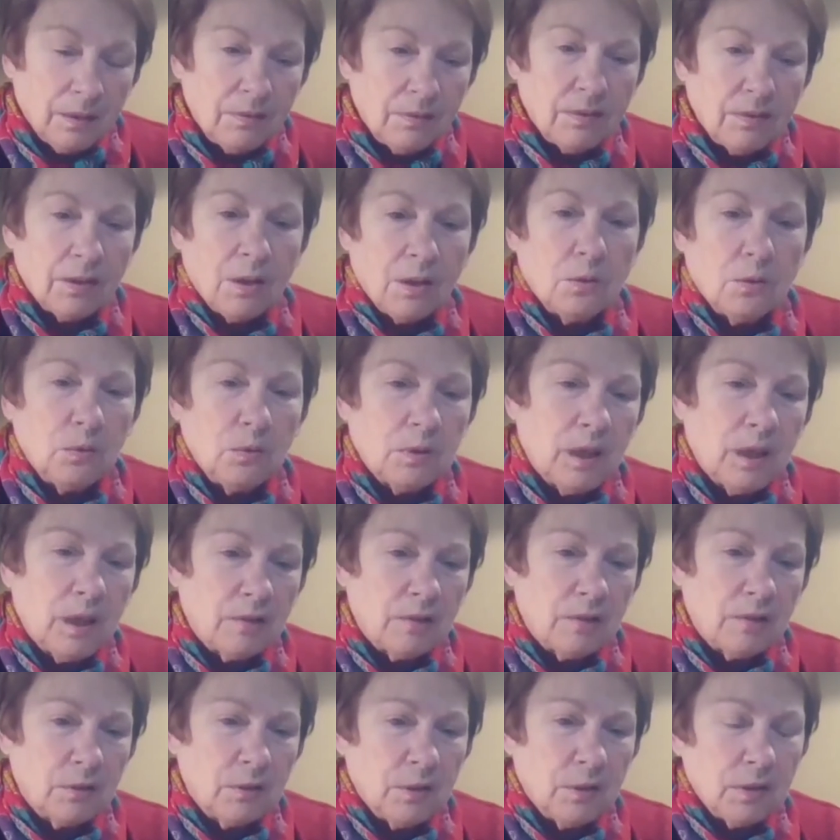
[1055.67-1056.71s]
So,
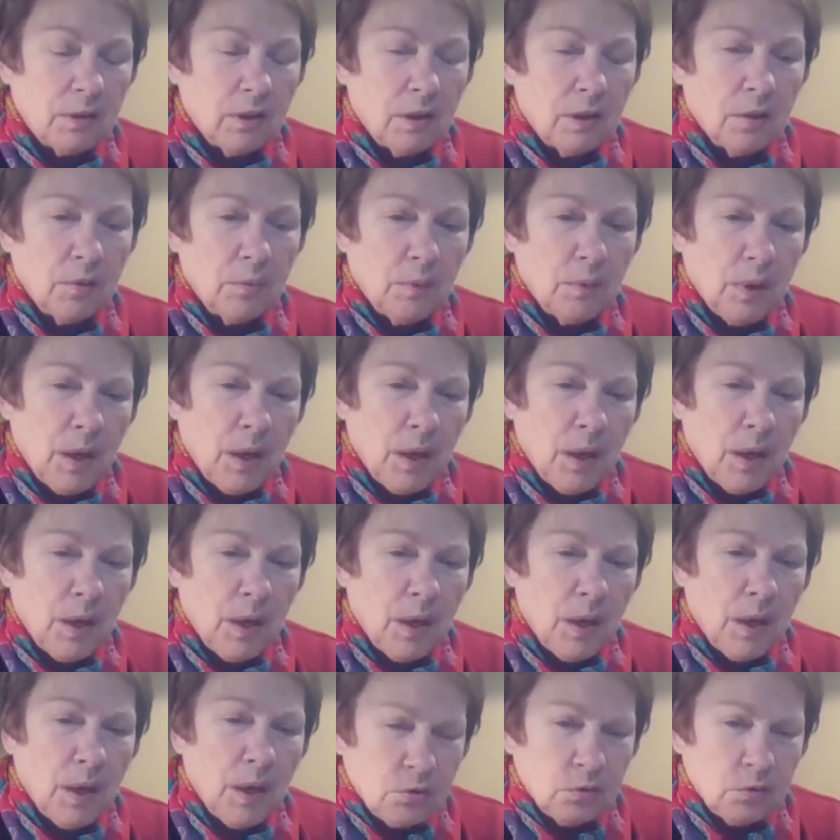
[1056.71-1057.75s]
Karen, how
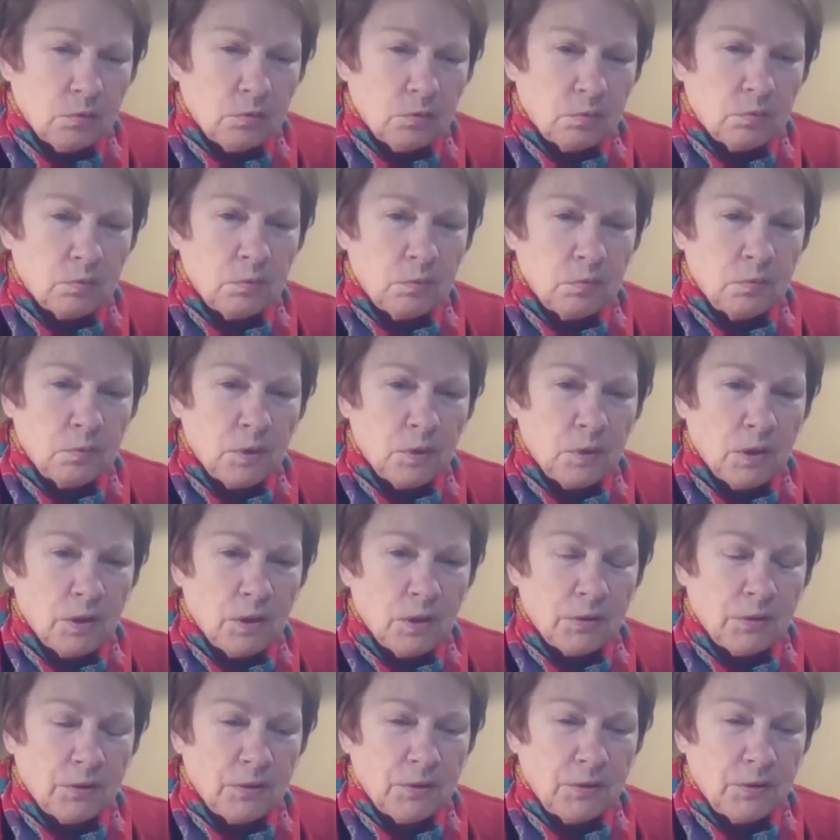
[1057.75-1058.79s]
did you
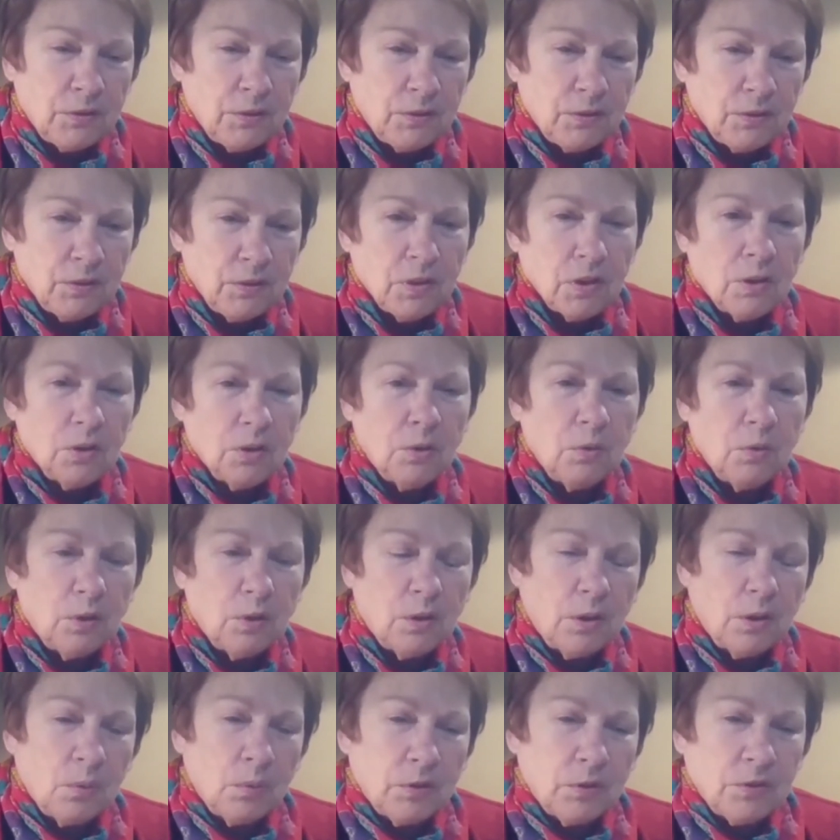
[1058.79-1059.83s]
first know that
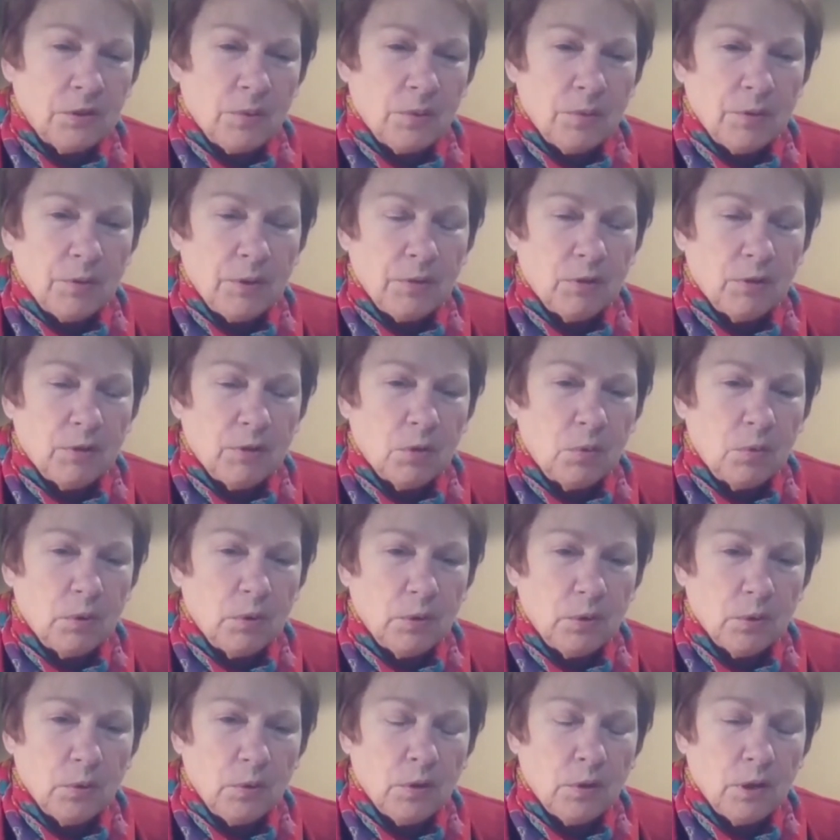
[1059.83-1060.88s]
there was something wrong with
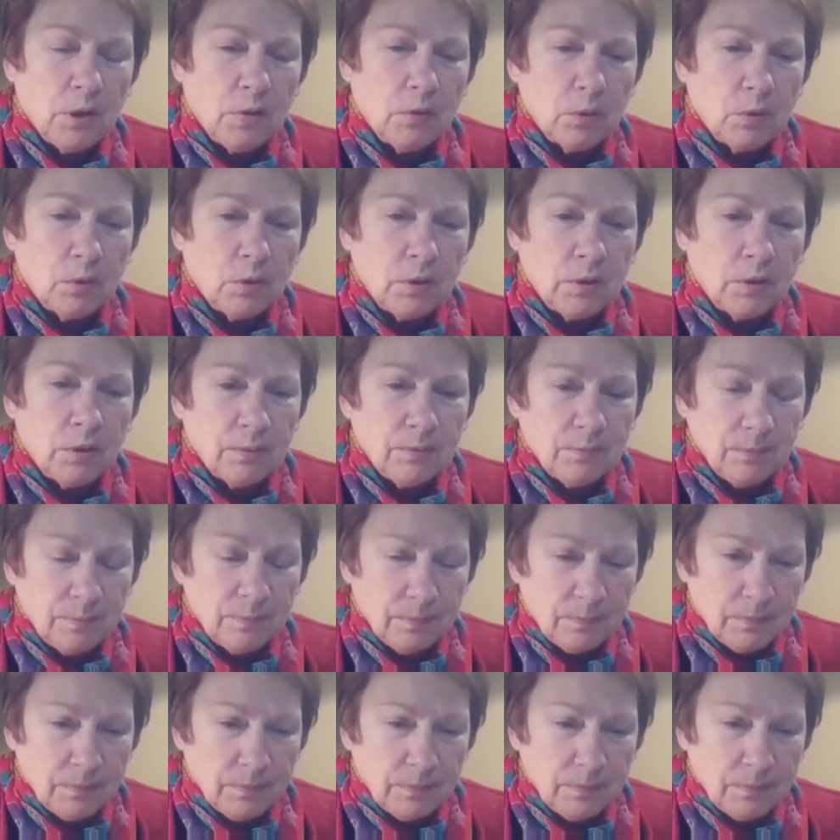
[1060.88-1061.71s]
your thyroid?